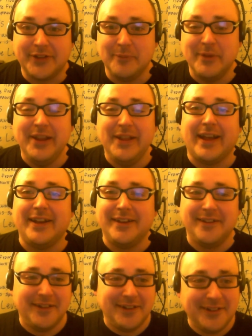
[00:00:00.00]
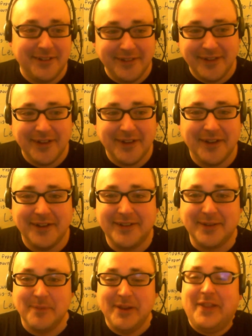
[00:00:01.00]
To me that
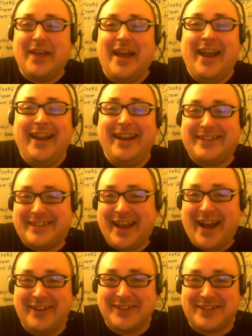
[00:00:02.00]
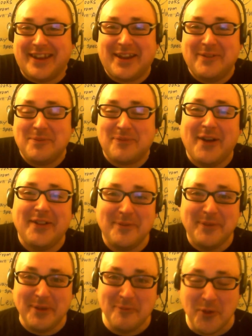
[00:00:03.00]
it sounds like it would
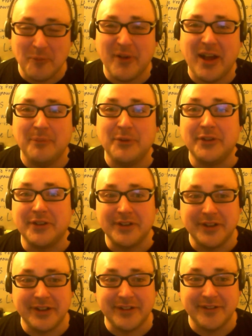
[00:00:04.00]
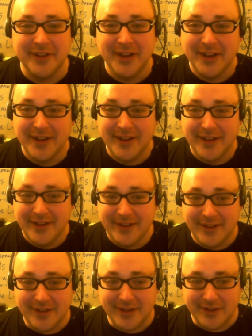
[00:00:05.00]
probably be more popular than
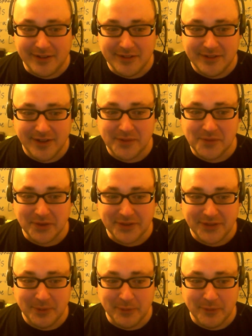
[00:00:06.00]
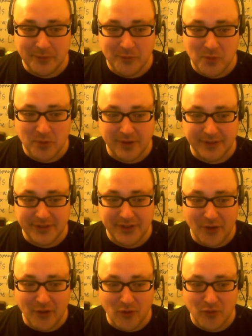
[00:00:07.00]
Unreal Tournament 4
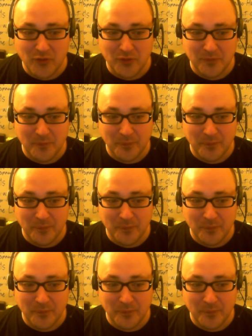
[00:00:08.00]
itself.